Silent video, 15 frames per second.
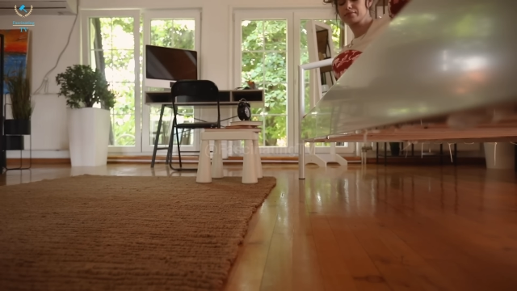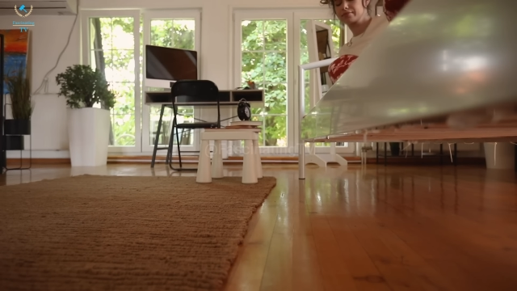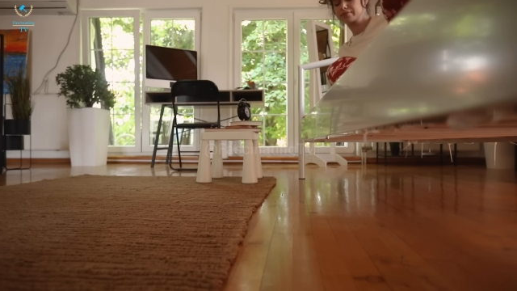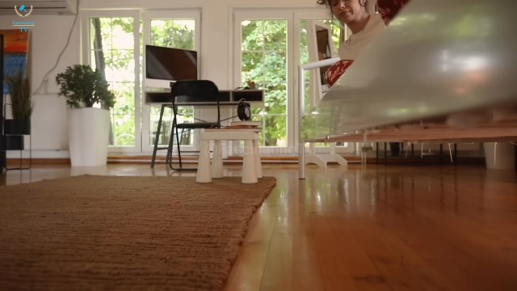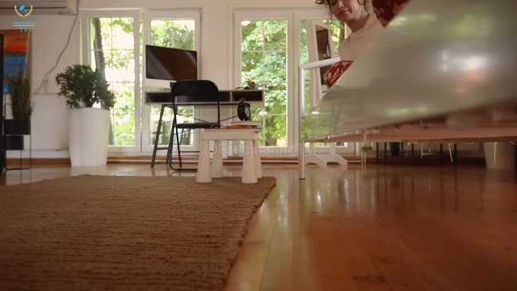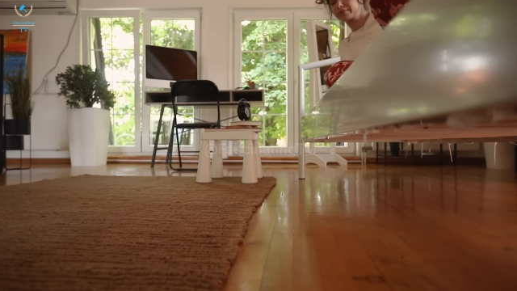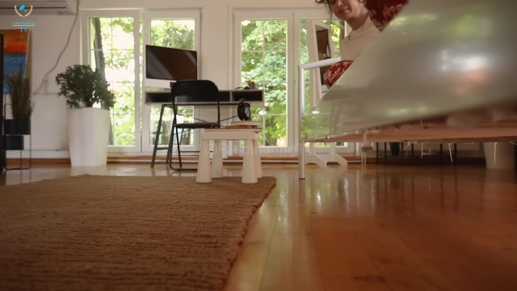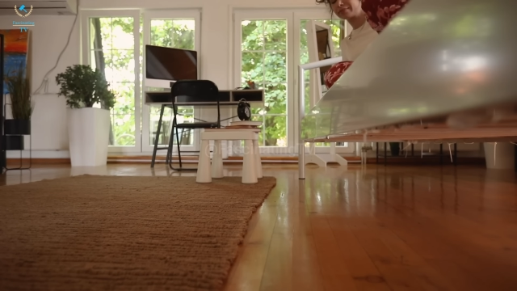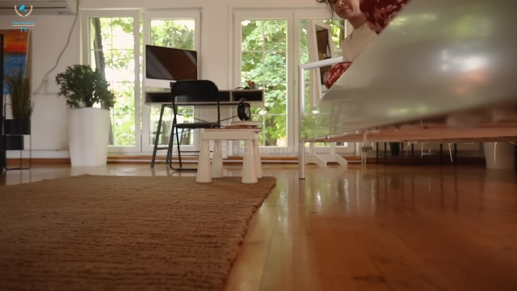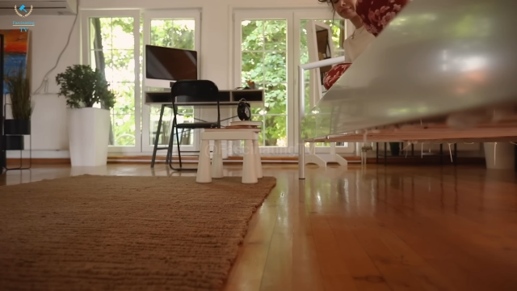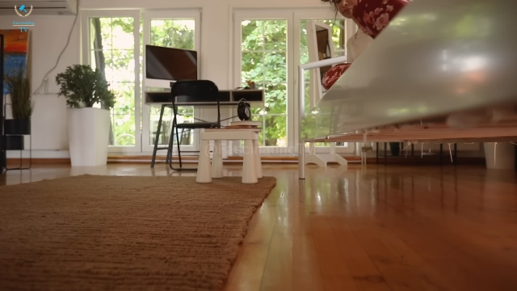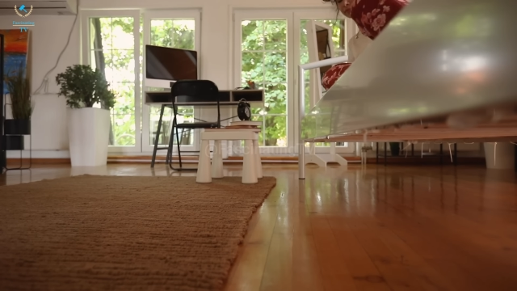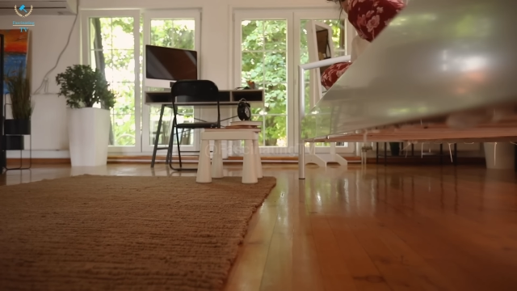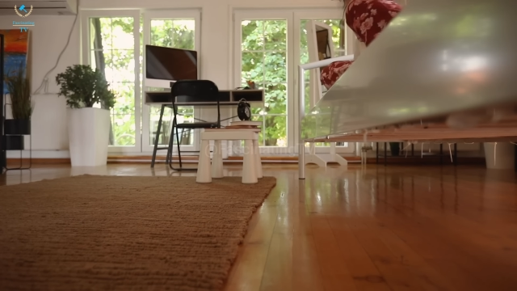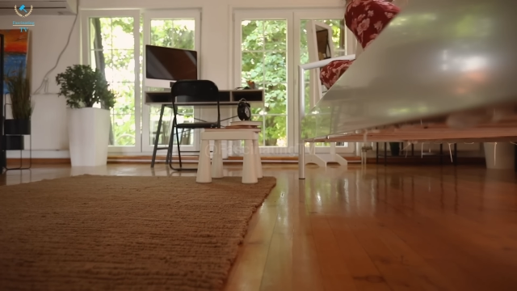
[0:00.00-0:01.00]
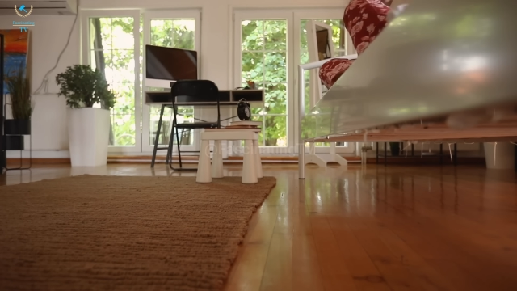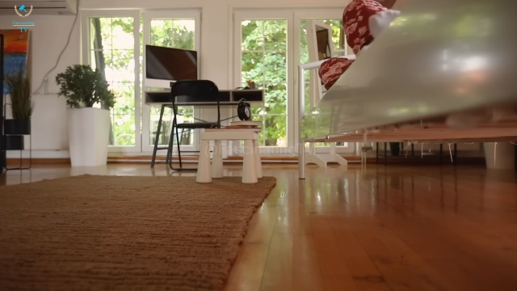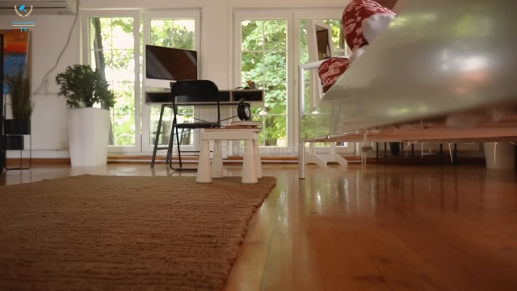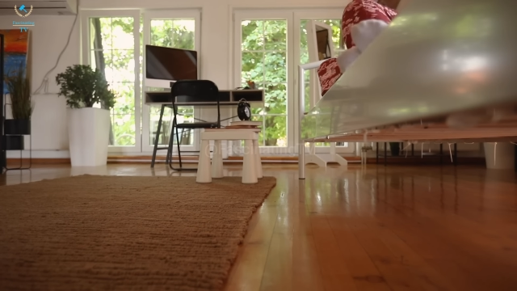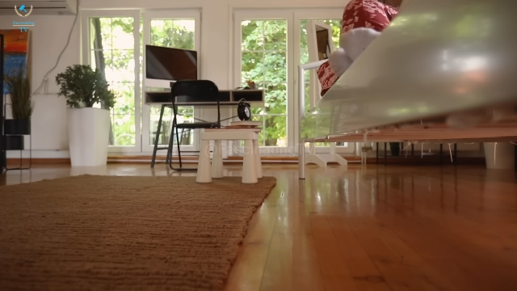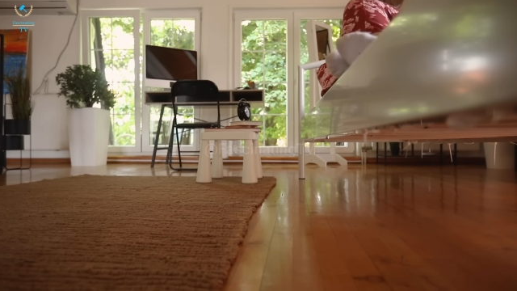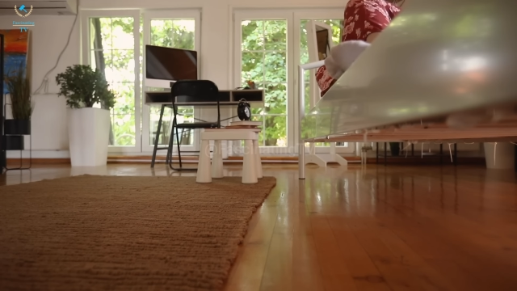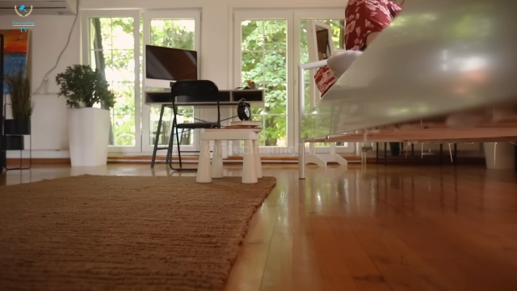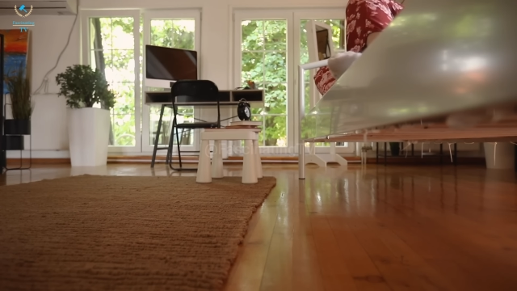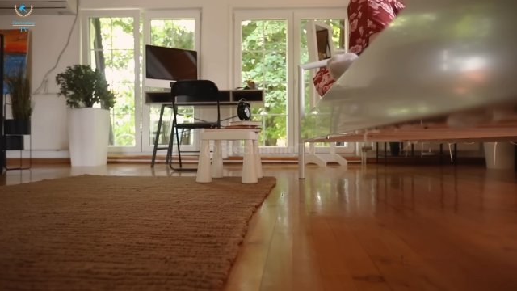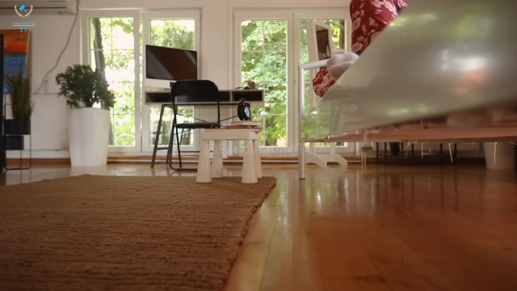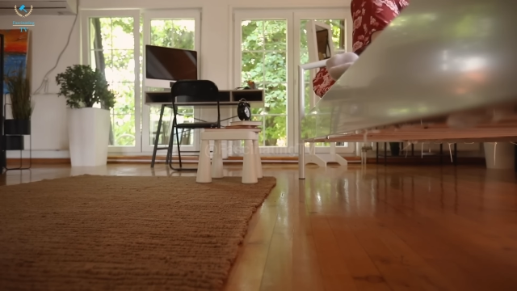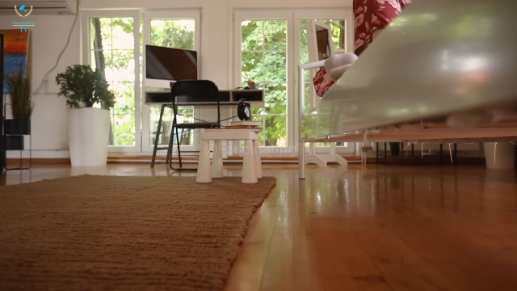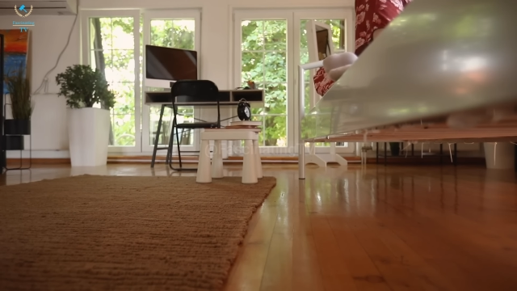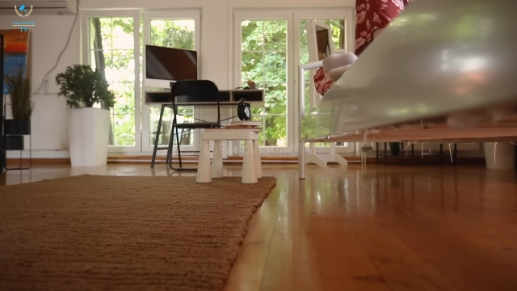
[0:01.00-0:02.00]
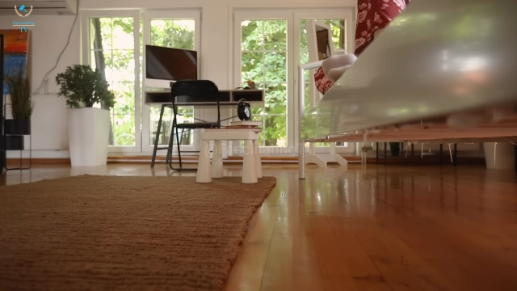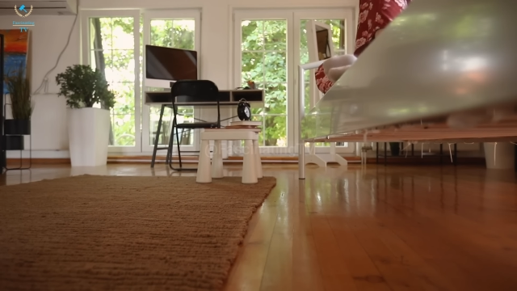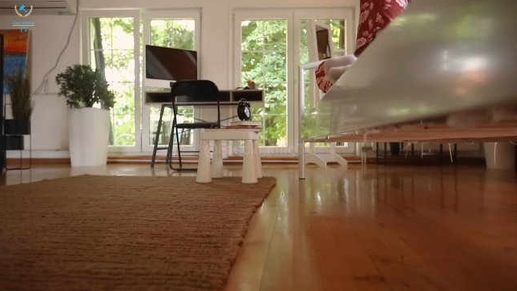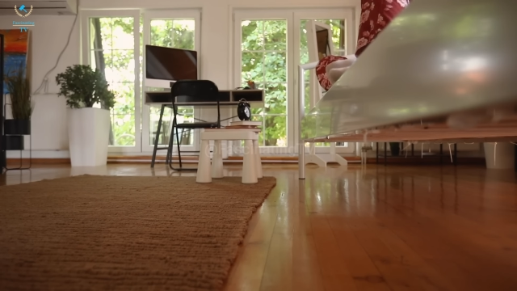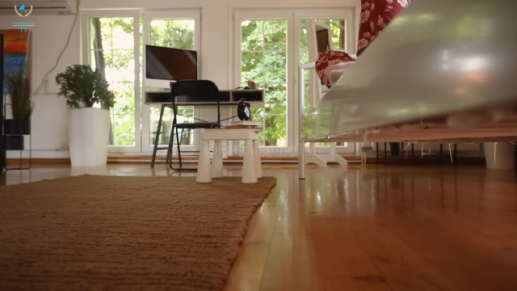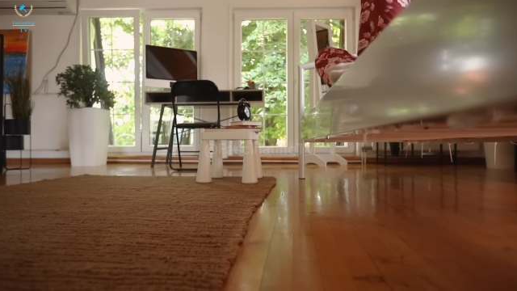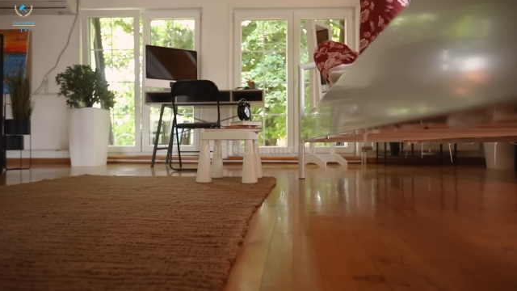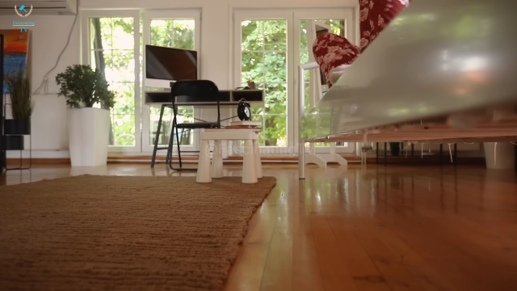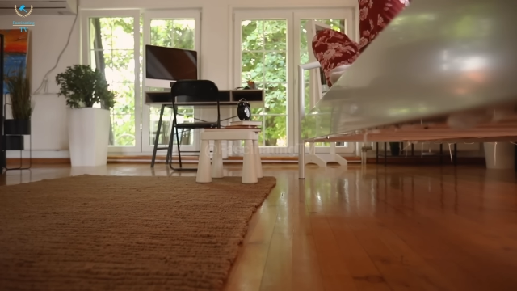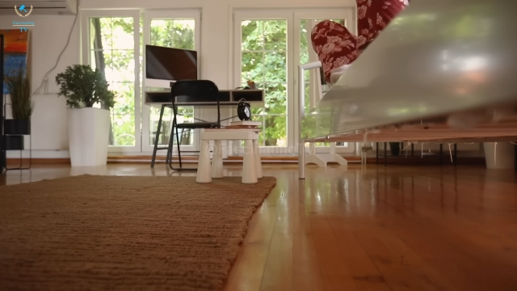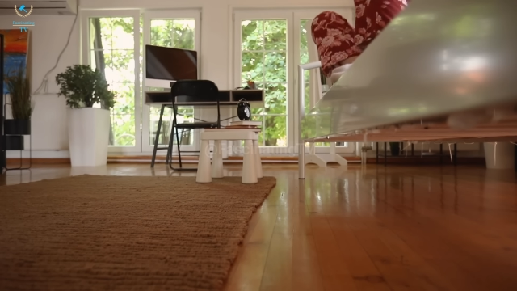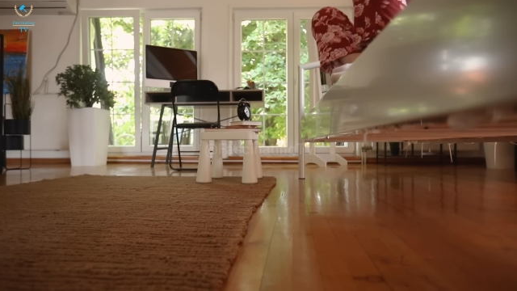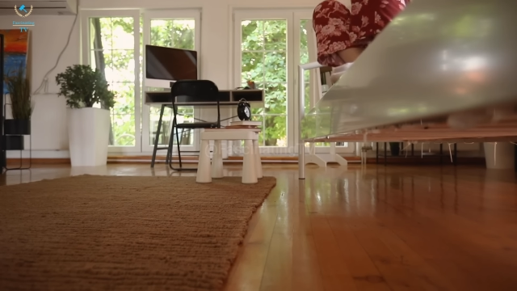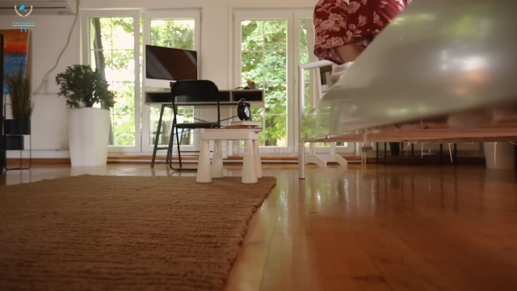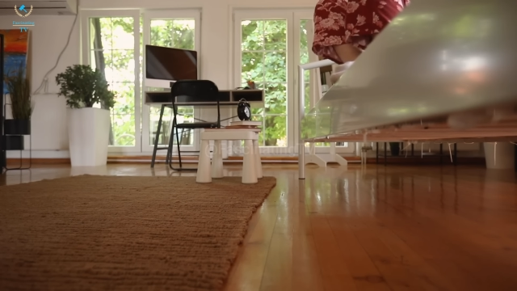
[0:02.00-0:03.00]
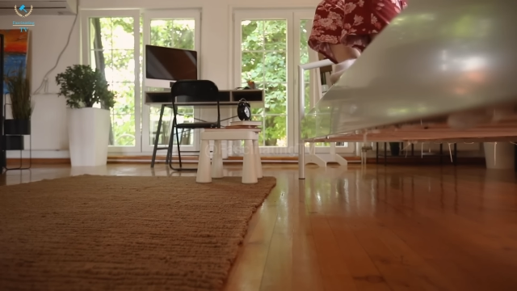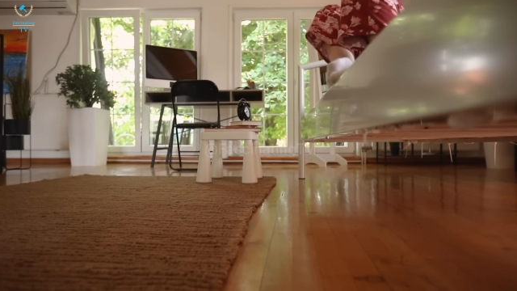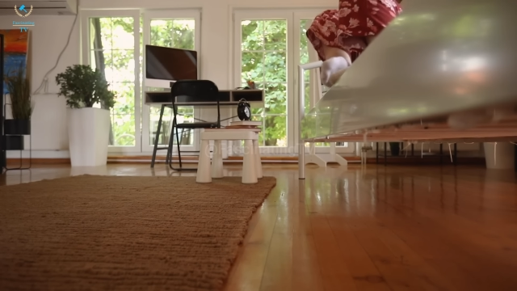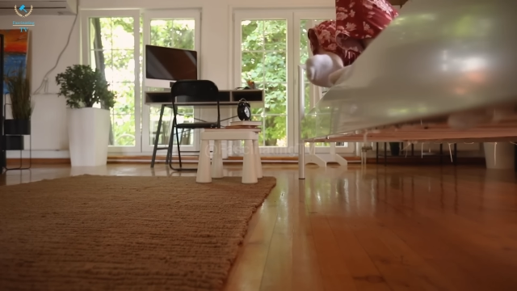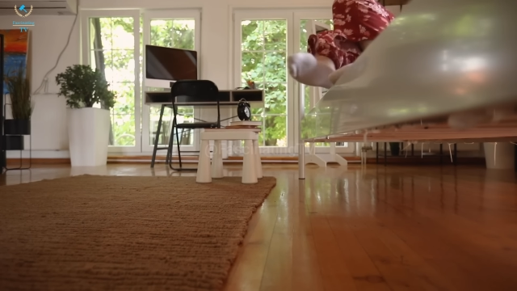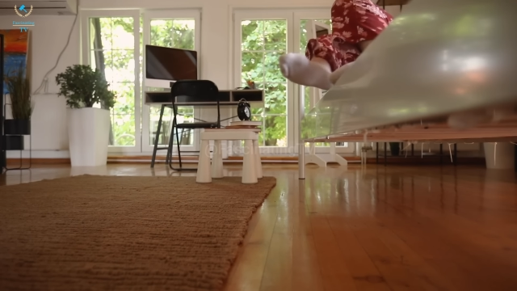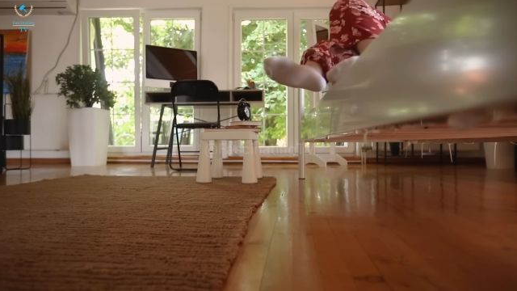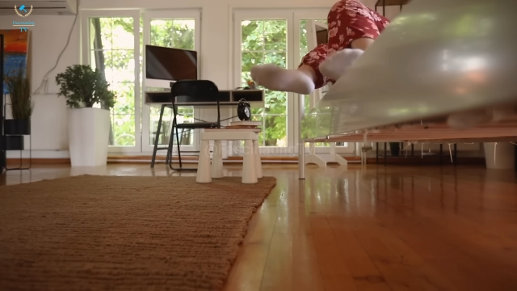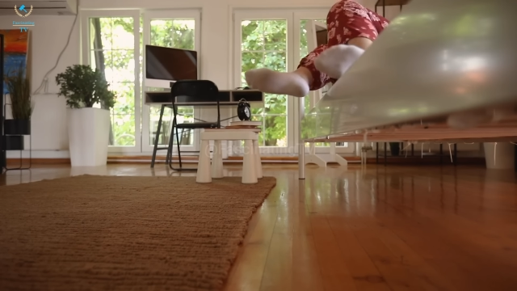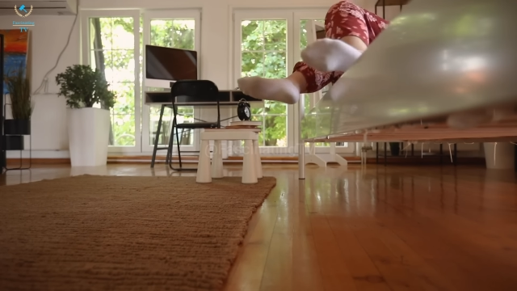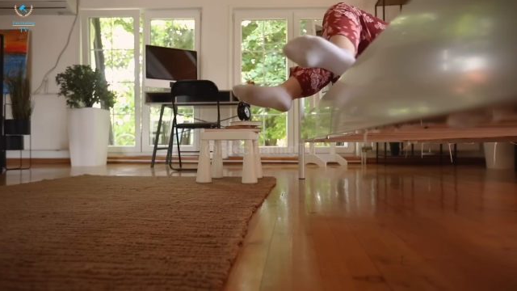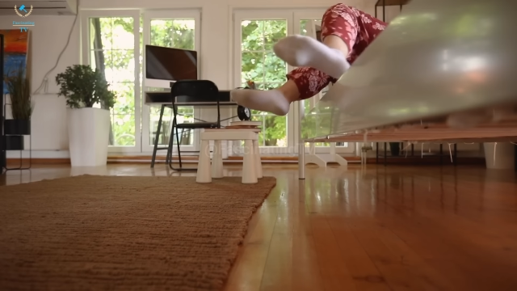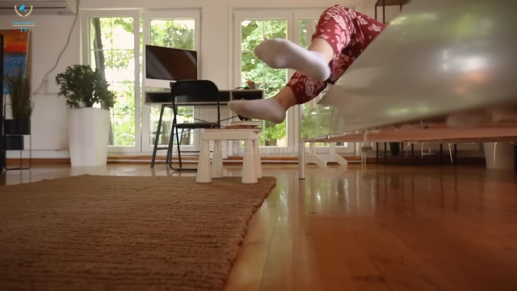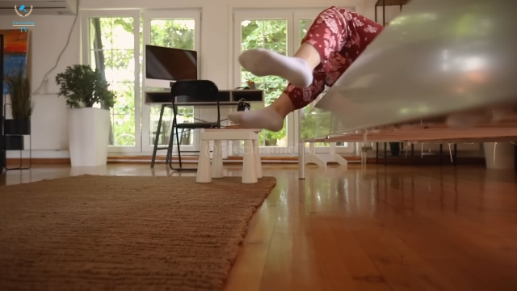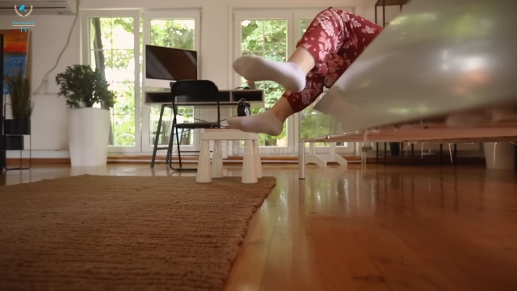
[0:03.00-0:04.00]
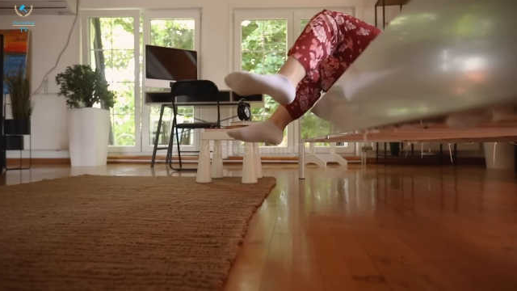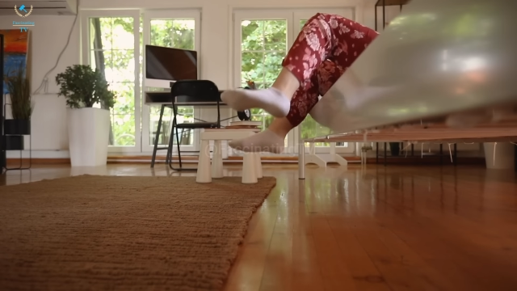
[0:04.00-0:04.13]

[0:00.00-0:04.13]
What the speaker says: No face is visible, so there are no lips to read.